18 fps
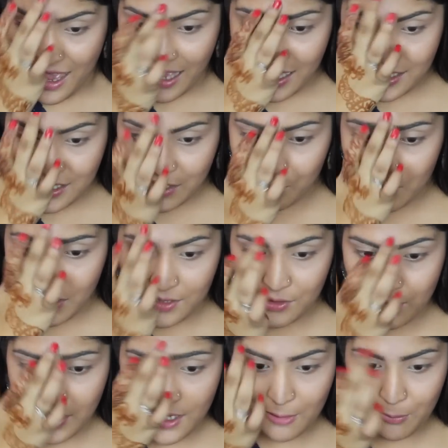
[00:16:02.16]
as soon
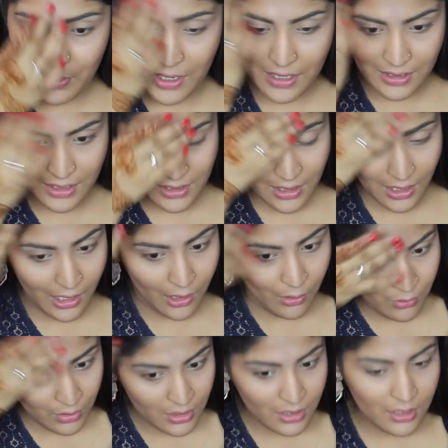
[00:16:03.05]
as you like blend it
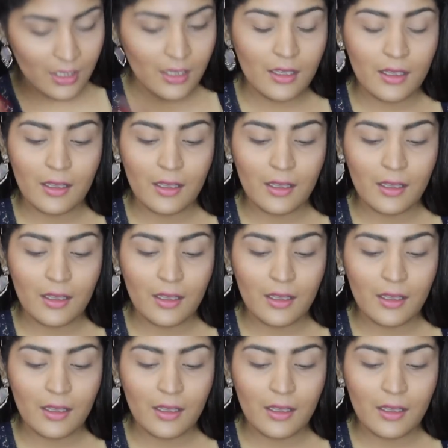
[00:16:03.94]
out.